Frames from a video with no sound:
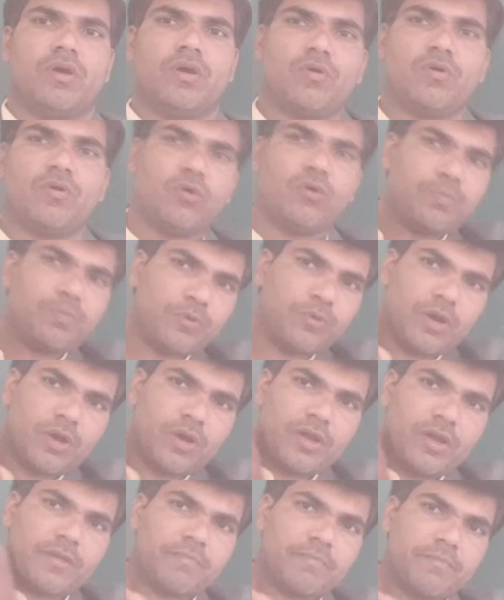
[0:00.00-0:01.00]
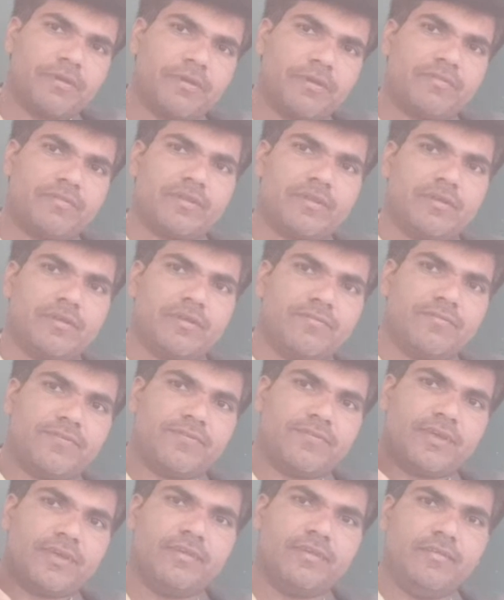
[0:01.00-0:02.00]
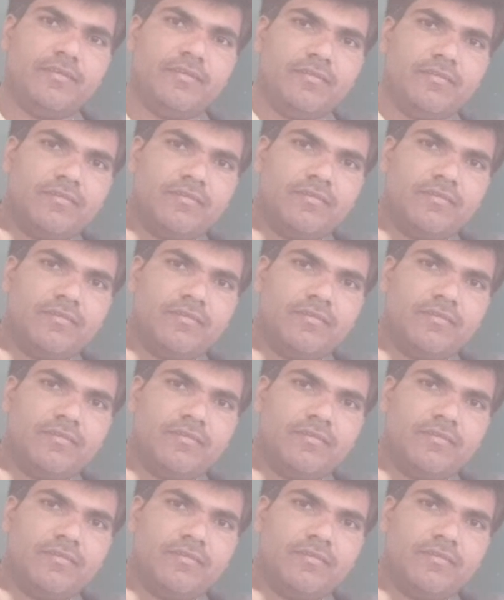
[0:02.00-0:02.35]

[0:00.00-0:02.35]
I hope you all are best and fine.